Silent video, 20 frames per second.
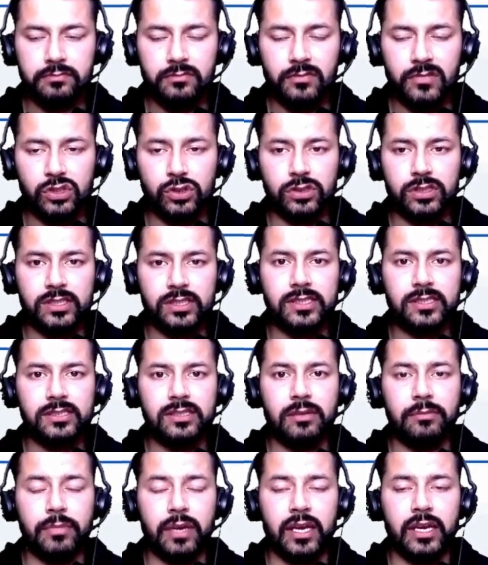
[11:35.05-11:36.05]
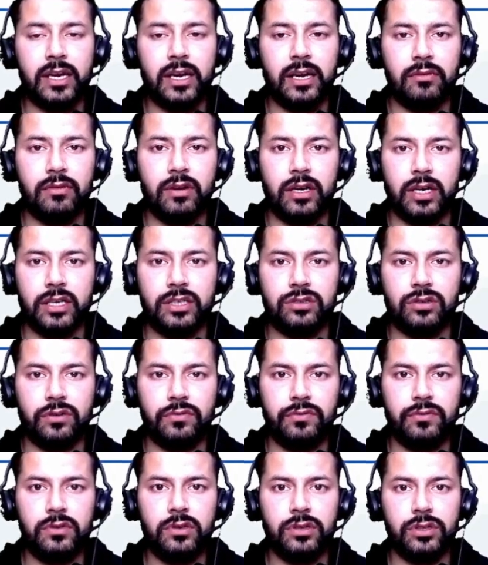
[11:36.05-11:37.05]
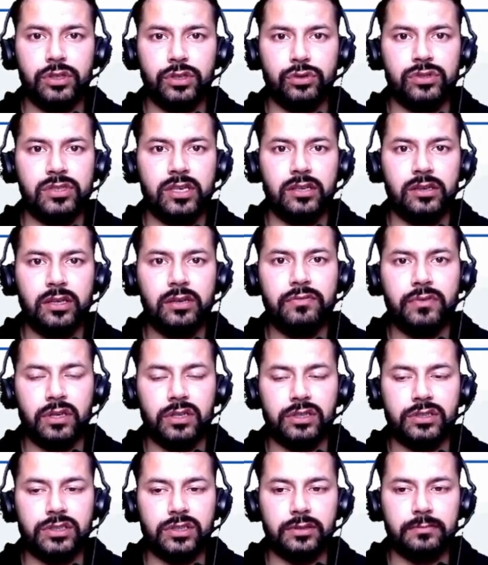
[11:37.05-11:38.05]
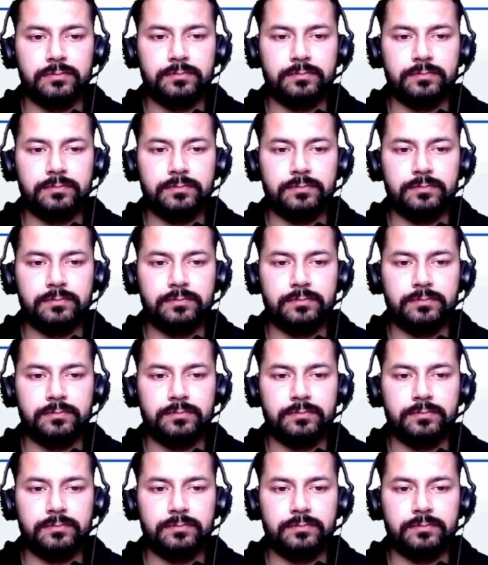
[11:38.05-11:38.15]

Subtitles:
So this is the main advantage of using the function.